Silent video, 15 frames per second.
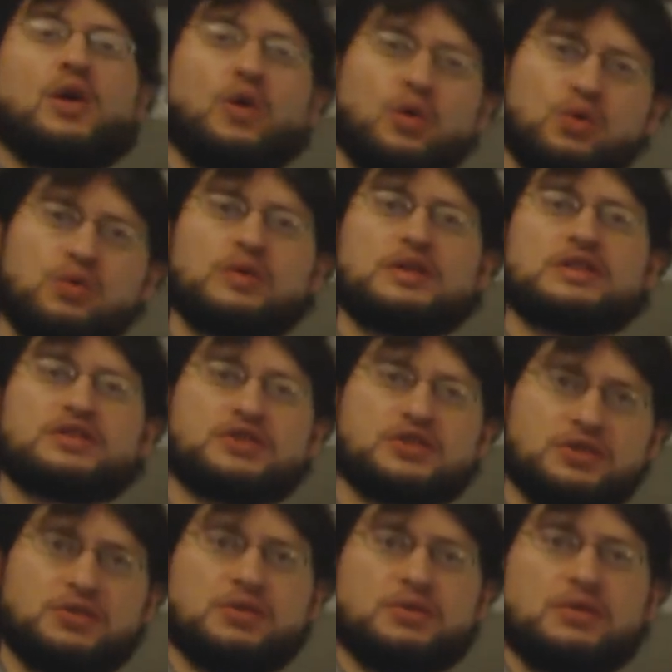always
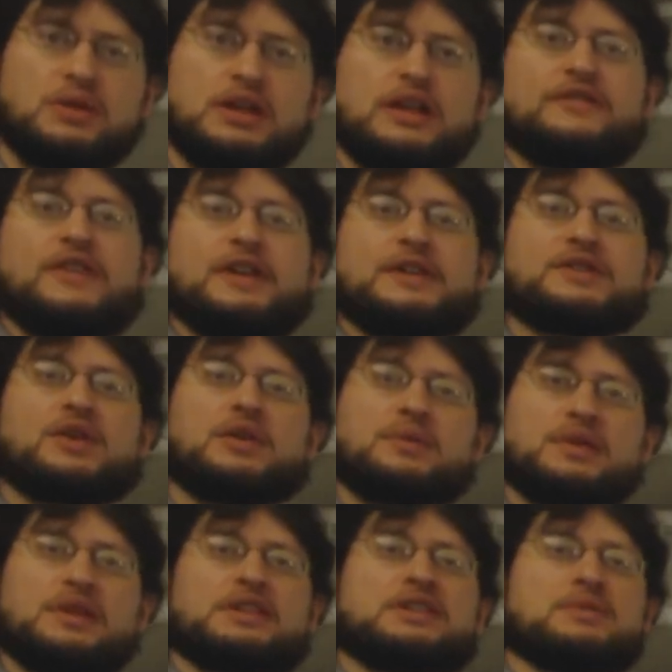true if I start
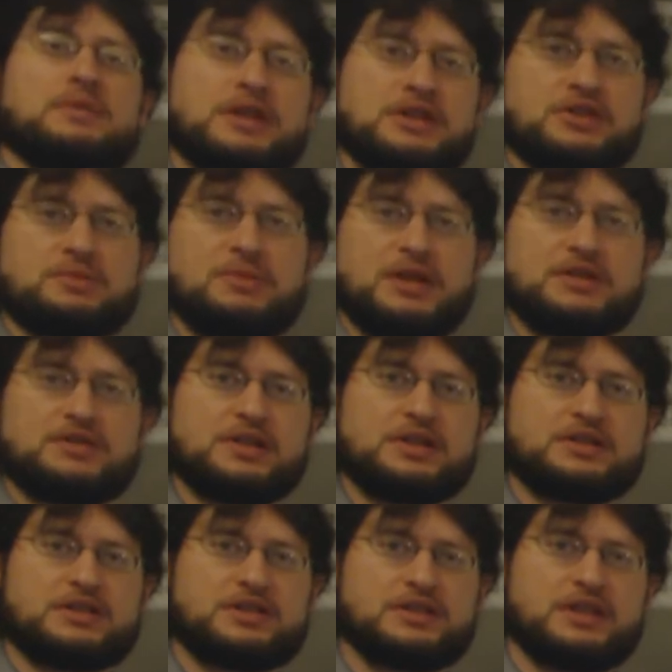with a symmetric
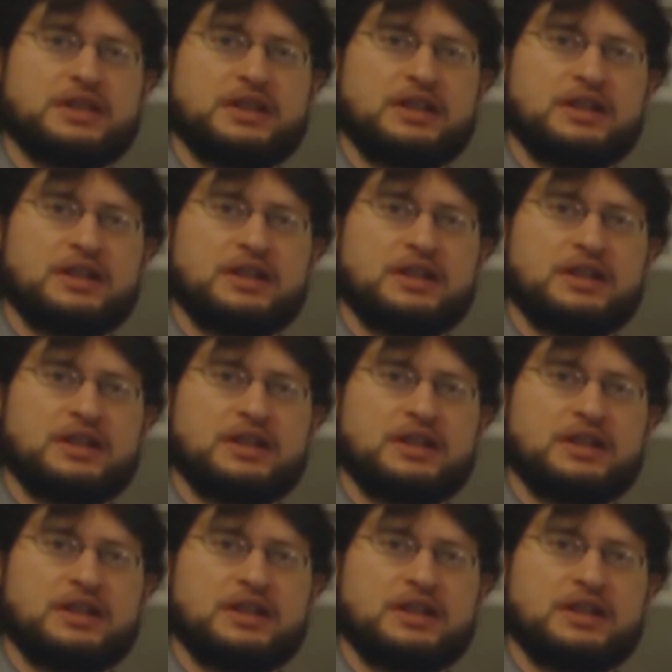matrix.